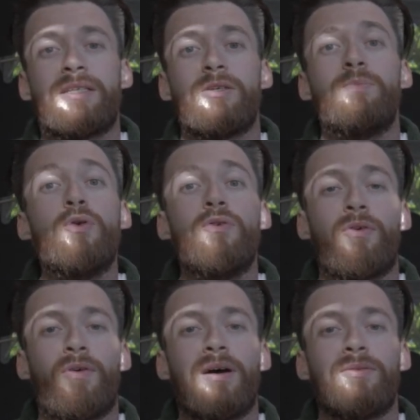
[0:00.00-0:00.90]
to move
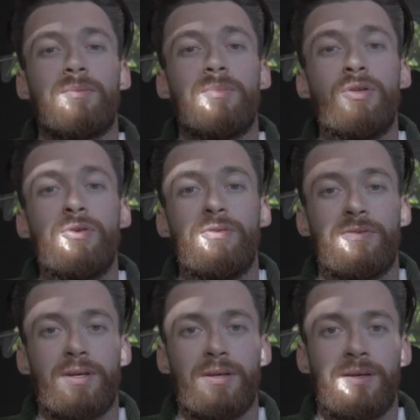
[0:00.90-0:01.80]
around and
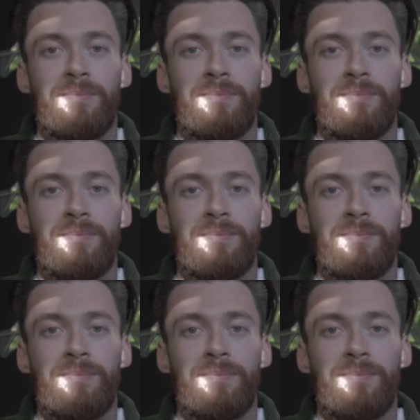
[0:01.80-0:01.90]
manoeuvre.